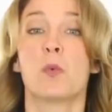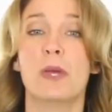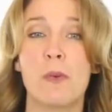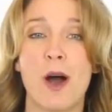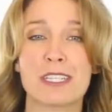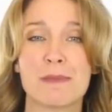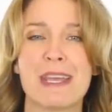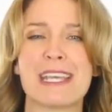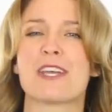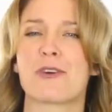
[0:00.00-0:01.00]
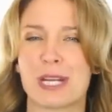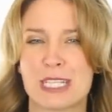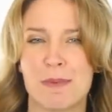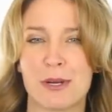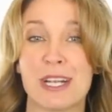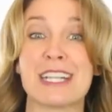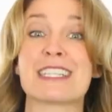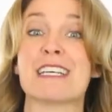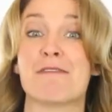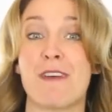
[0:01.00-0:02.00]
We want to make your
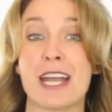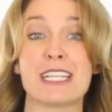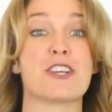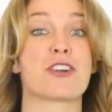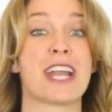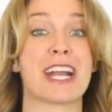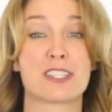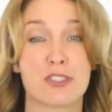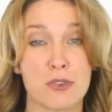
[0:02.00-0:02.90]
experience in finding your next